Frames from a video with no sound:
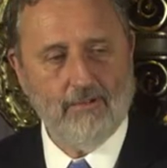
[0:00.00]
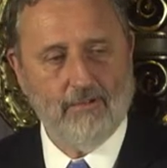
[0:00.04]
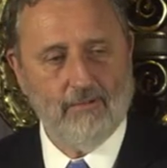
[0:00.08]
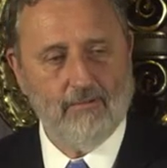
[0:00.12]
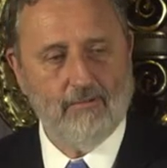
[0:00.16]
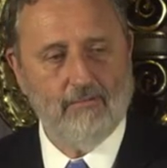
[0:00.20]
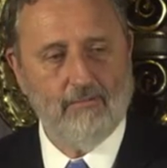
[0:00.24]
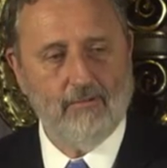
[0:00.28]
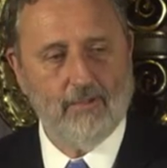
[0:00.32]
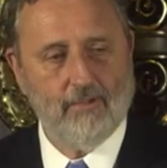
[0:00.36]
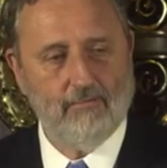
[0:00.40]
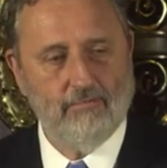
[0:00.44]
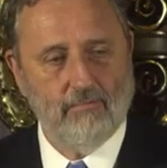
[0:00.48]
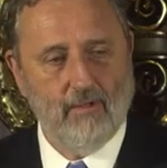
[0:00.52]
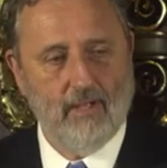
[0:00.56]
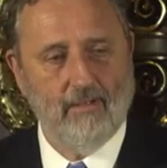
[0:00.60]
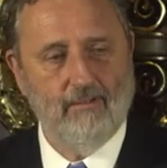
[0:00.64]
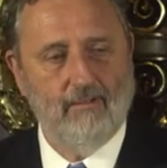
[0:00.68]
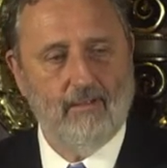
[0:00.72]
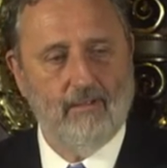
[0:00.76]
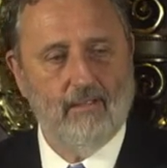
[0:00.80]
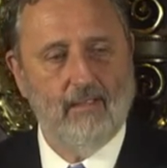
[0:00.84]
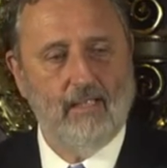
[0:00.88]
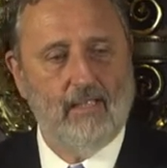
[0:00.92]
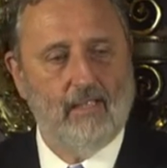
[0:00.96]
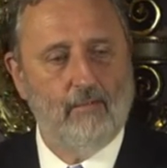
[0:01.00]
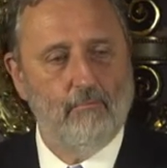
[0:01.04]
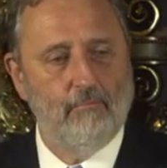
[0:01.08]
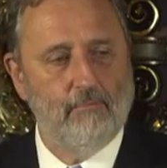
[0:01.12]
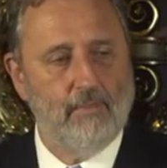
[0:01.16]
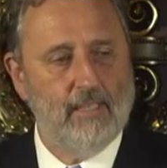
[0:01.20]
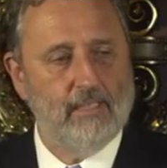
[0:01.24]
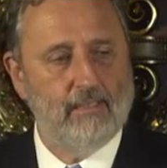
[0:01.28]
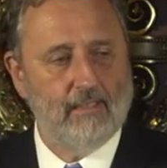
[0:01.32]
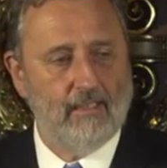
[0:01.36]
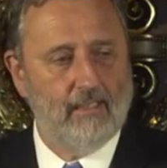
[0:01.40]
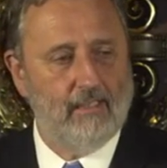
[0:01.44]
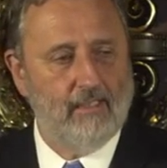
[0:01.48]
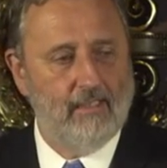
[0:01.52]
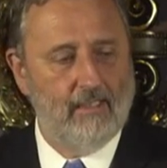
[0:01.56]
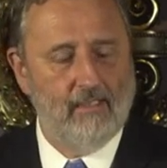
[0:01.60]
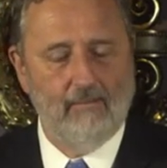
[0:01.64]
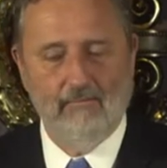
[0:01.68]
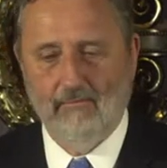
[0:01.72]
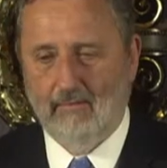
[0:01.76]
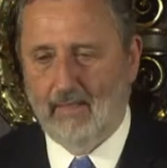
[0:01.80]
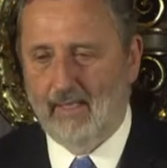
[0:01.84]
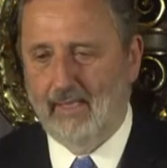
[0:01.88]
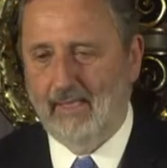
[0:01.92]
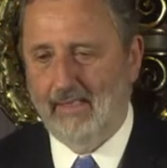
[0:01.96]
There was one thing missing in a
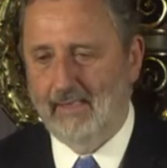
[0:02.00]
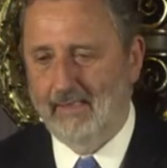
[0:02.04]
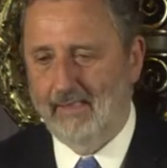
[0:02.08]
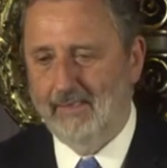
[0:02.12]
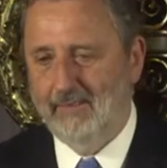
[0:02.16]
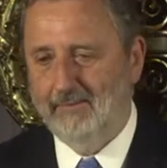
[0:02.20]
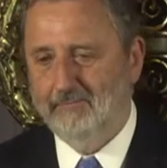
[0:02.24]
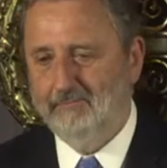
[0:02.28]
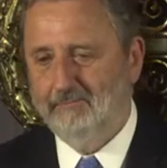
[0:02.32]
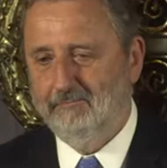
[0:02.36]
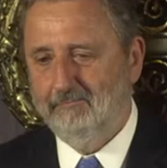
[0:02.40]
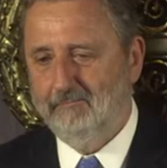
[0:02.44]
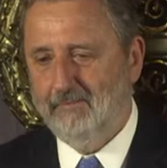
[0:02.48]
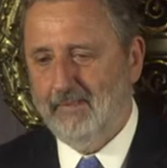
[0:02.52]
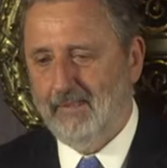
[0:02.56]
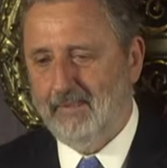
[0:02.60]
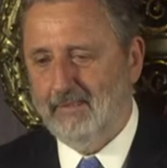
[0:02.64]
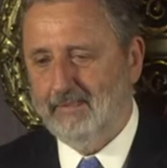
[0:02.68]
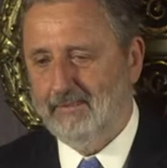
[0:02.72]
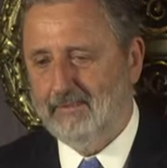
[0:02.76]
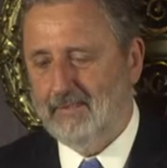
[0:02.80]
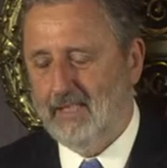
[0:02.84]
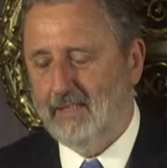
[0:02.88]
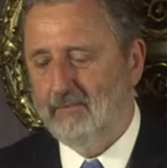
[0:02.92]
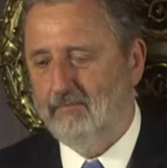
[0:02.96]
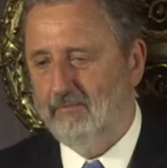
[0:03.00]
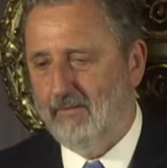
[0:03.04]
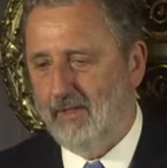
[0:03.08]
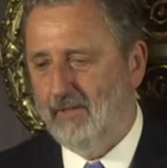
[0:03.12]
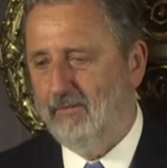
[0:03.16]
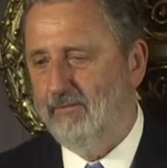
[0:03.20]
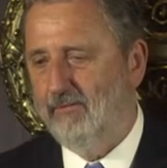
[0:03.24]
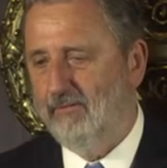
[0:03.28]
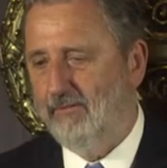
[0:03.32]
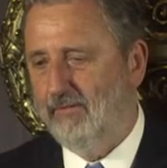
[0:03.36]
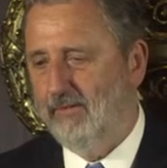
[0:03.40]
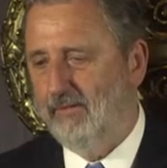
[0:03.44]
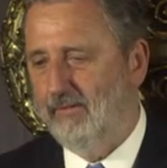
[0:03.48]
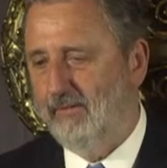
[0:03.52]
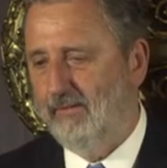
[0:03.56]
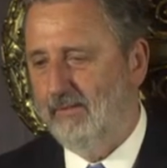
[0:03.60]
way, is that when